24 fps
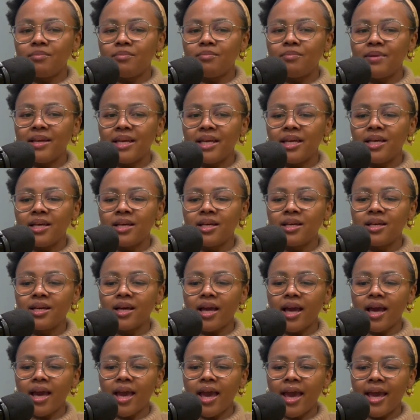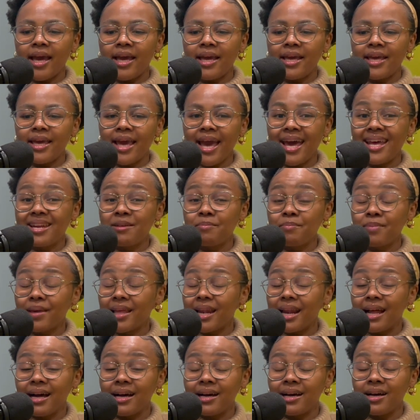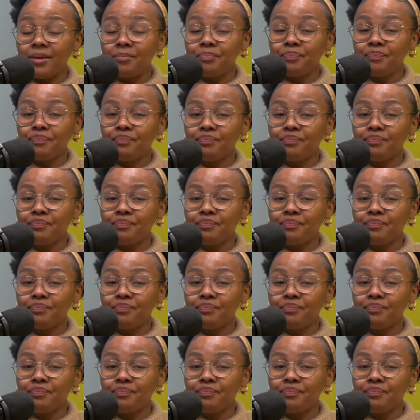being a caterpillar,